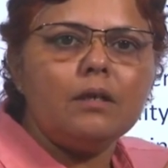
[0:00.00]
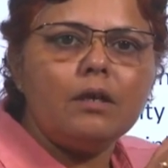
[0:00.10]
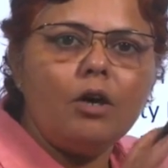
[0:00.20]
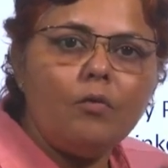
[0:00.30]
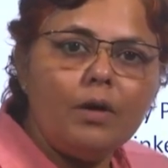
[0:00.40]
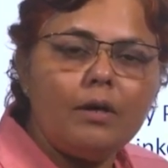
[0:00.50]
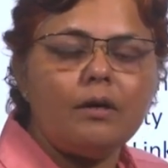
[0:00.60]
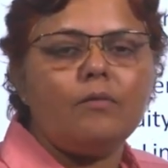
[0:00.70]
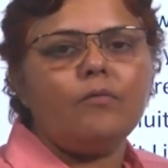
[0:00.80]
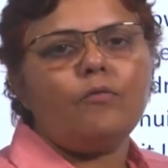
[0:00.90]

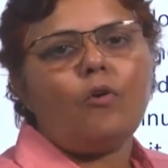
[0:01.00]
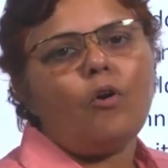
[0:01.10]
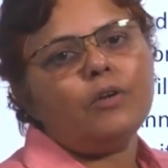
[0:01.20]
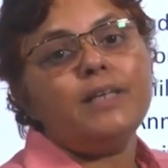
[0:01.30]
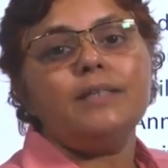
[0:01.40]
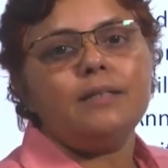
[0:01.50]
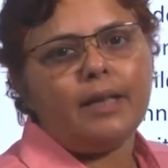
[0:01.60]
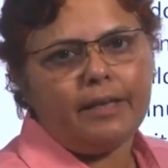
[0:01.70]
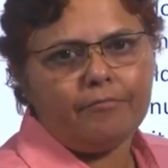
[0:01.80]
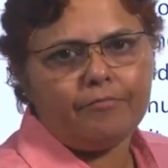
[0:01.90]
cover on his
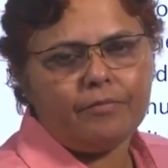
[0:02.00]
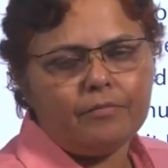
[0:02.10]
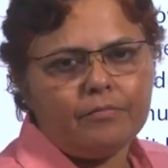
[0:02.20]
life.